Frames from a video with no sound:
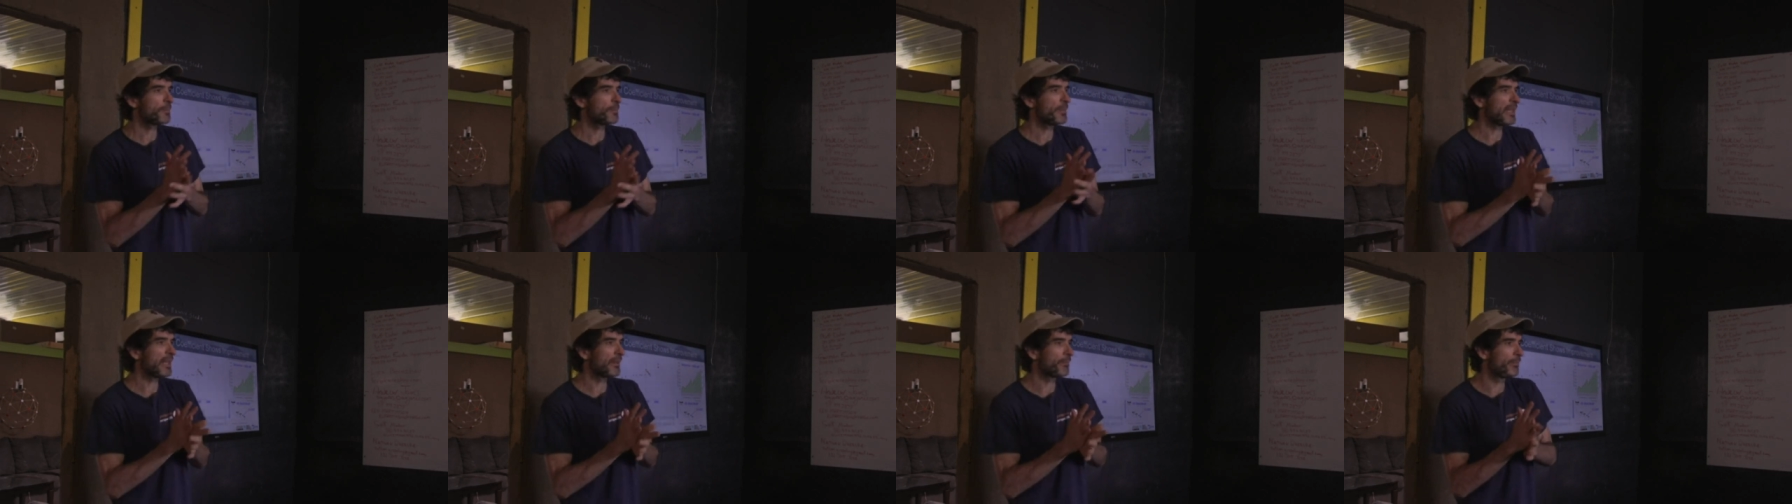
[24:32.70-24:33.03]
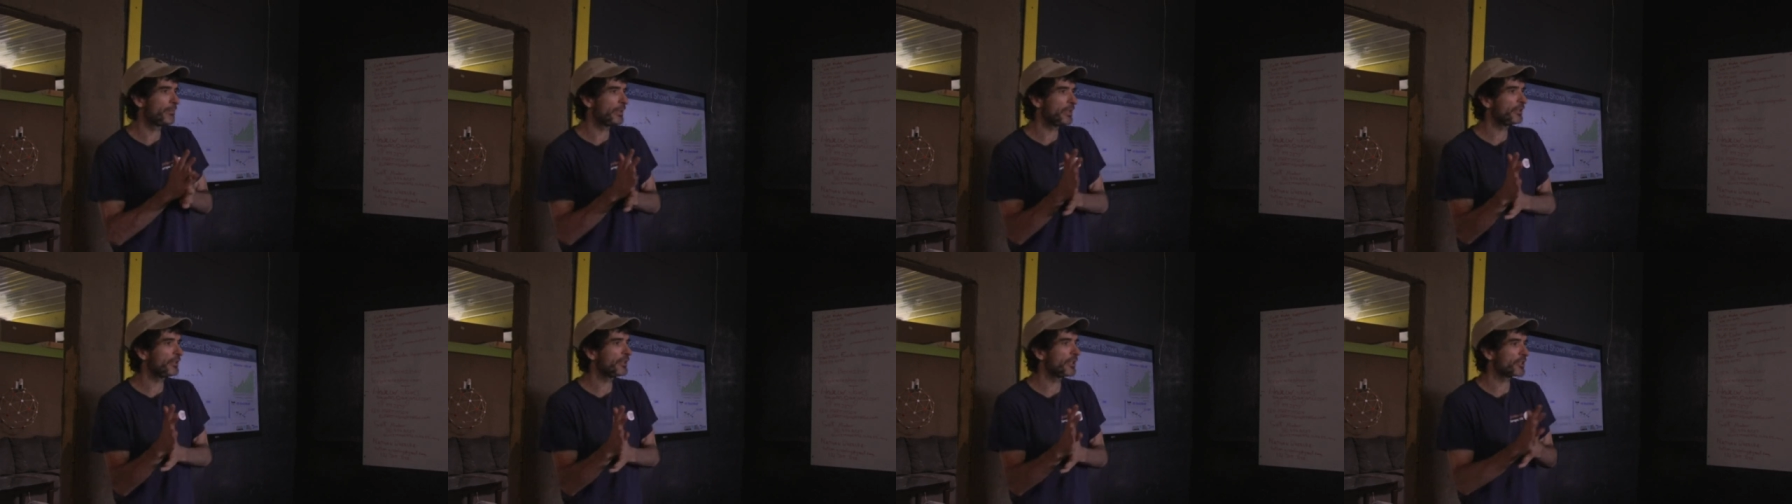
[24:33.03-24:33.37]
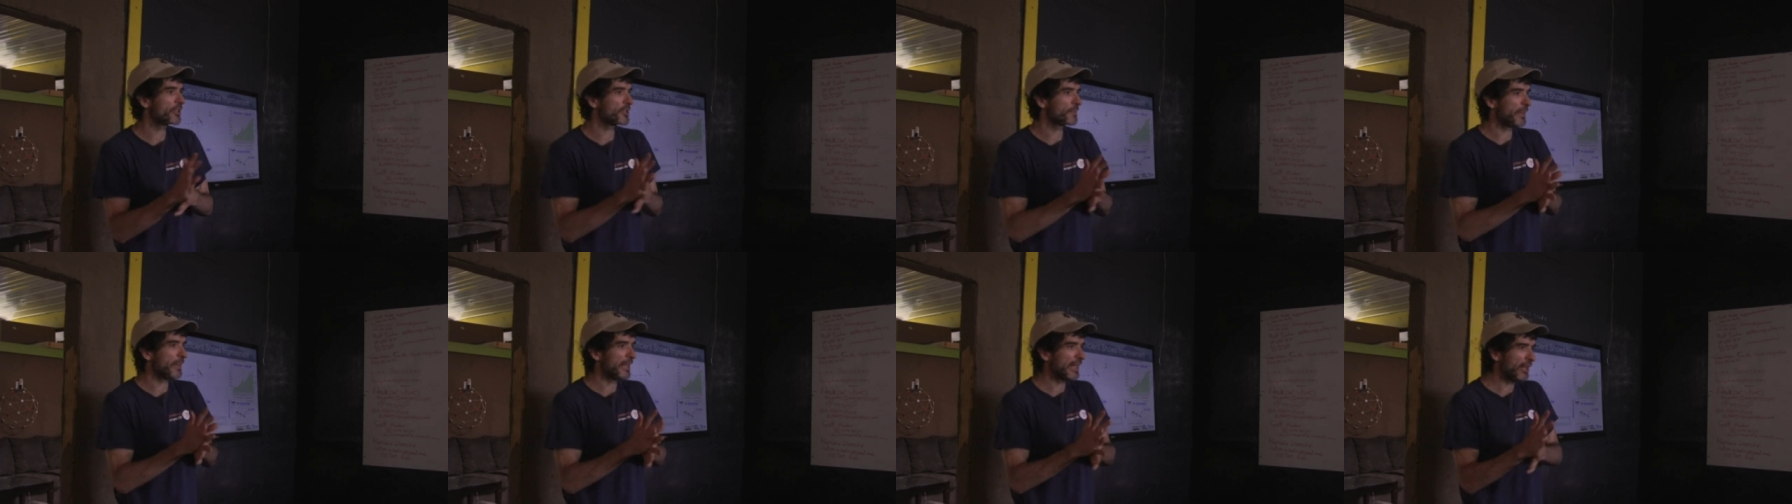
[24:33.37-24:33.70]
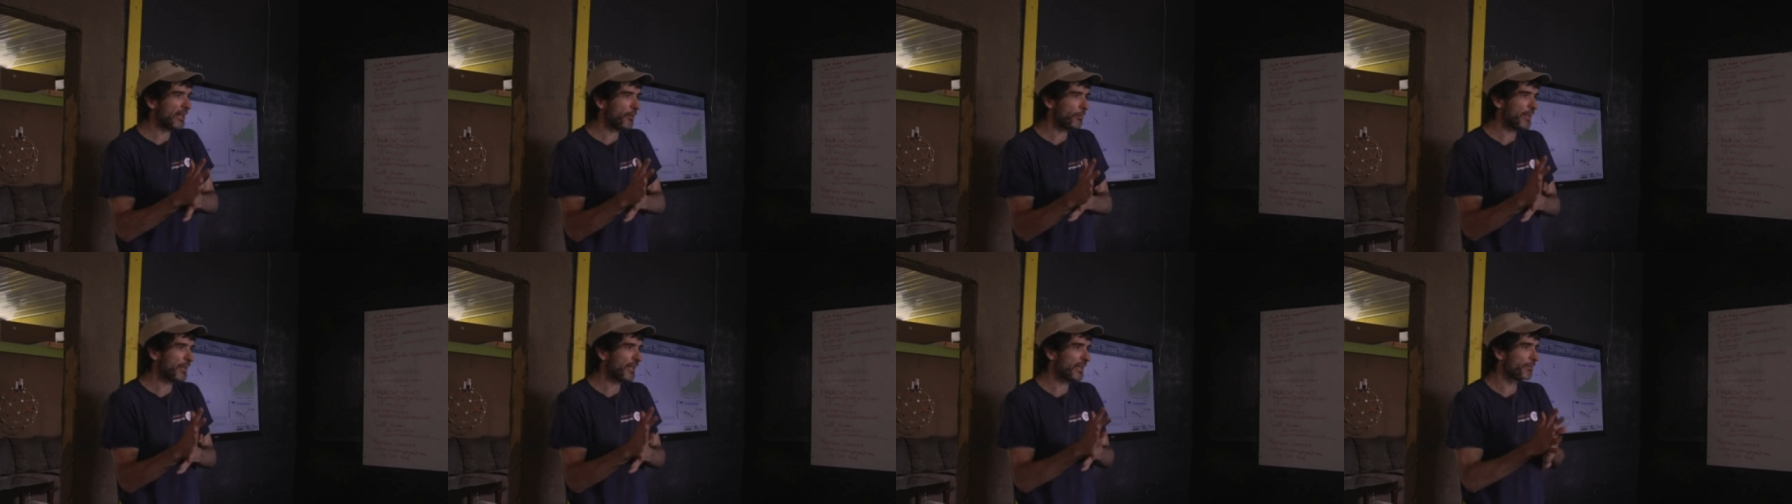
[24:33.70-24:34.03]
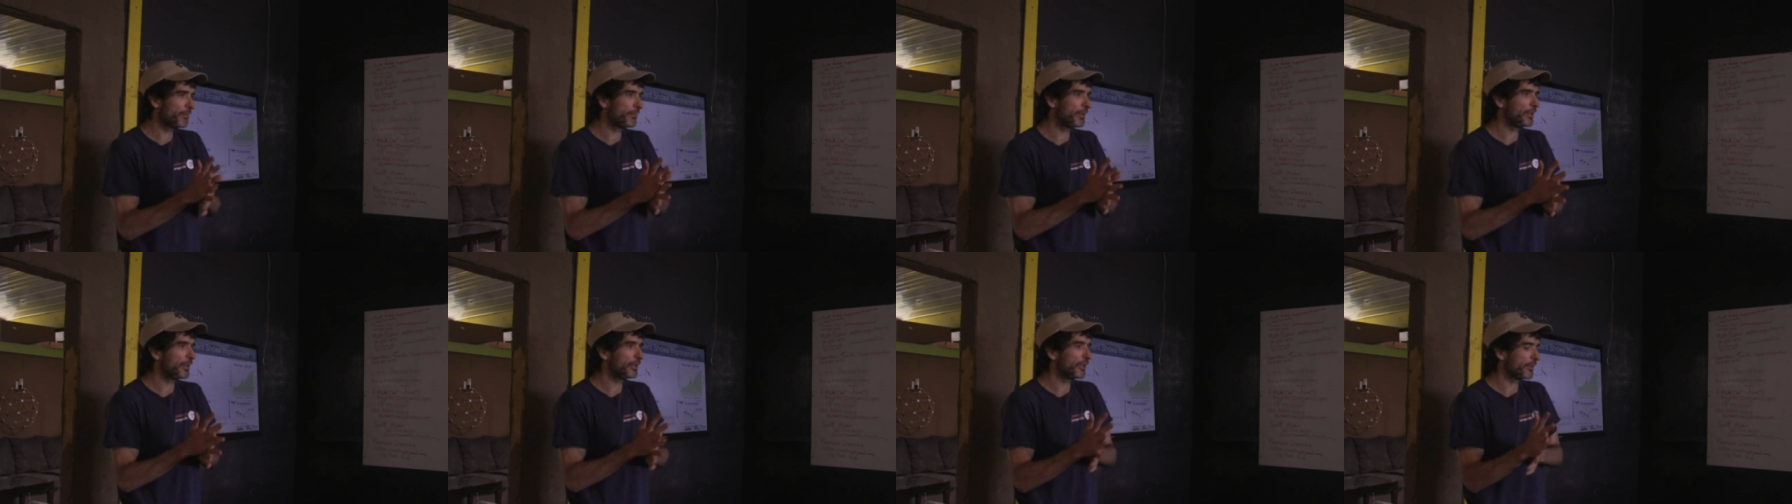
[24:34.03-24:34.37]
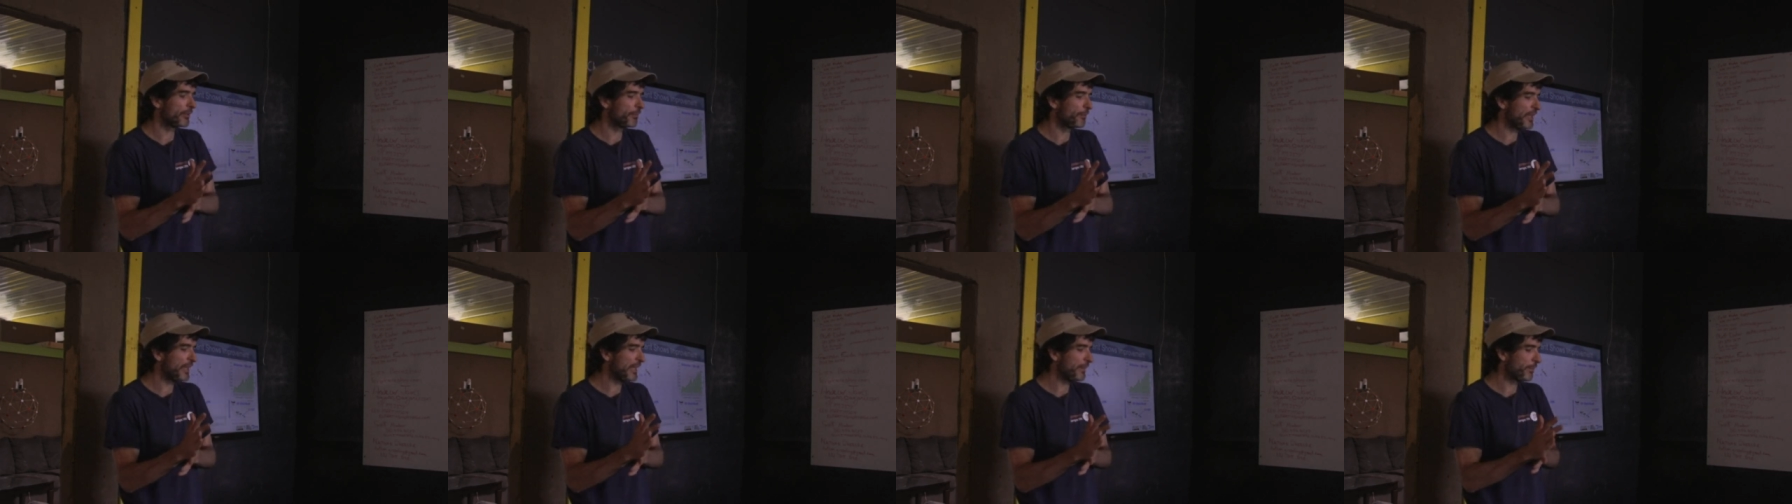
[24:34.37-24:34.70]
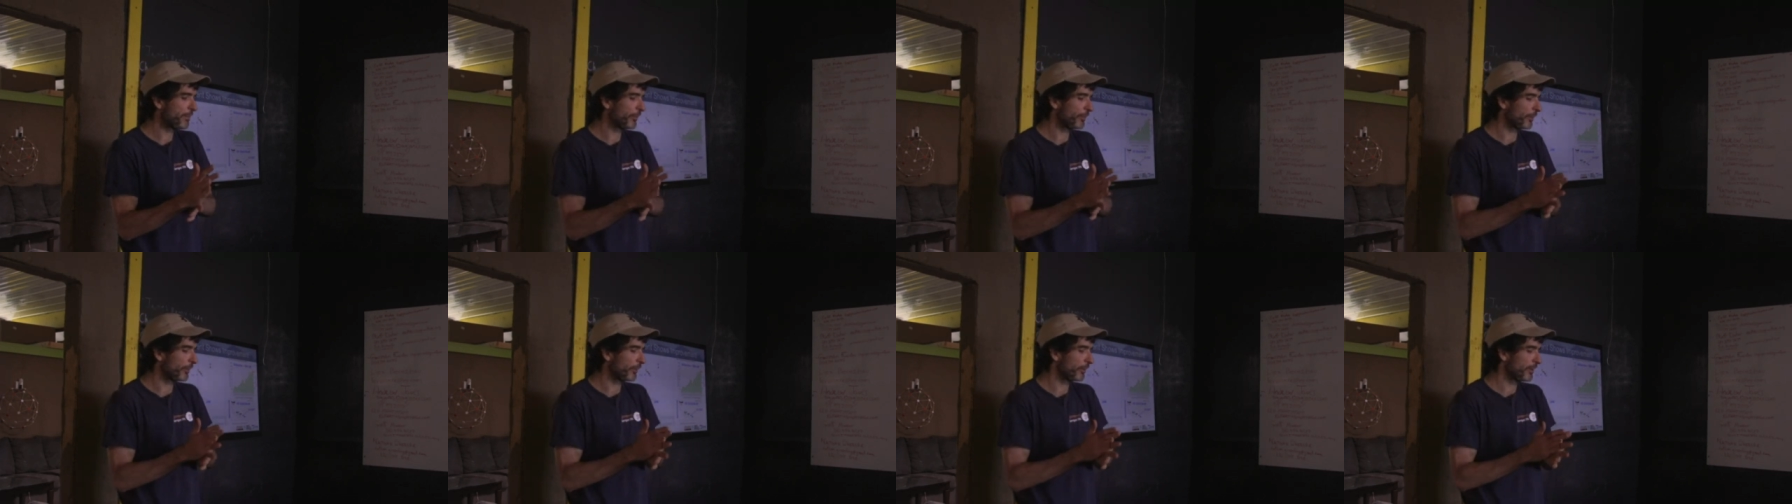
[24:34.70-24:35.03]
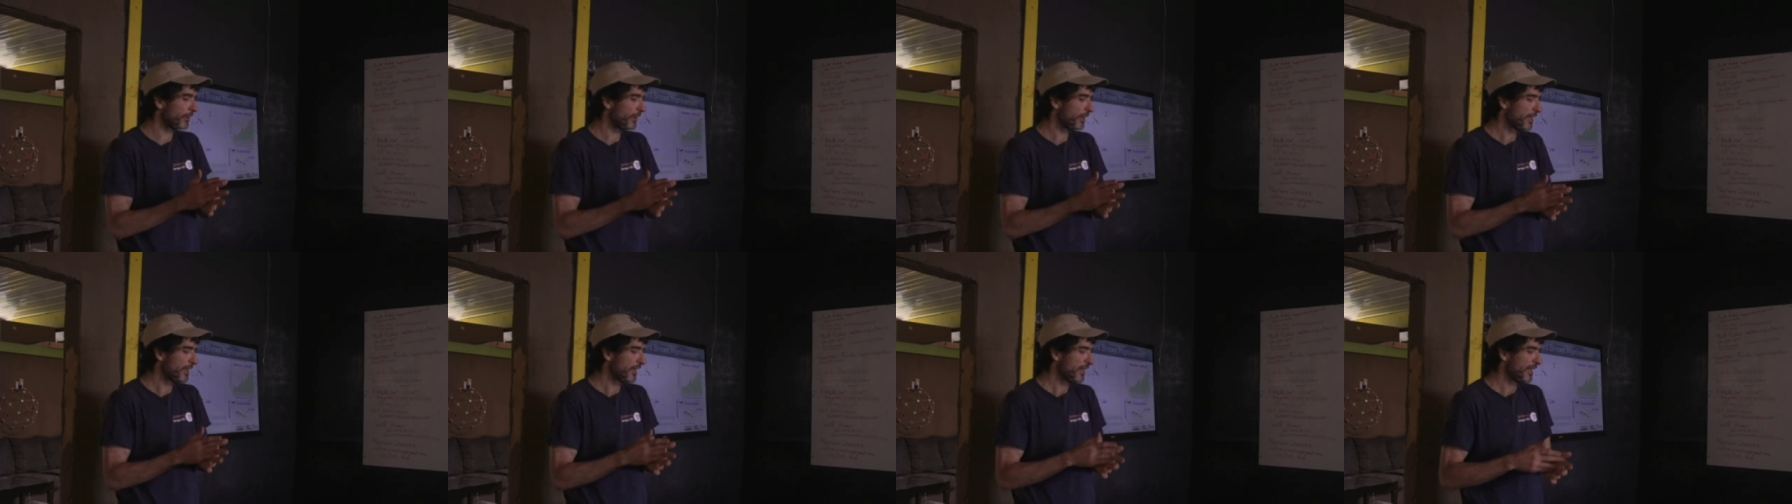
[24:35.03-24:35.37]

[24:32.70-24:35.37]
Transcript: make billions by helping a billion people,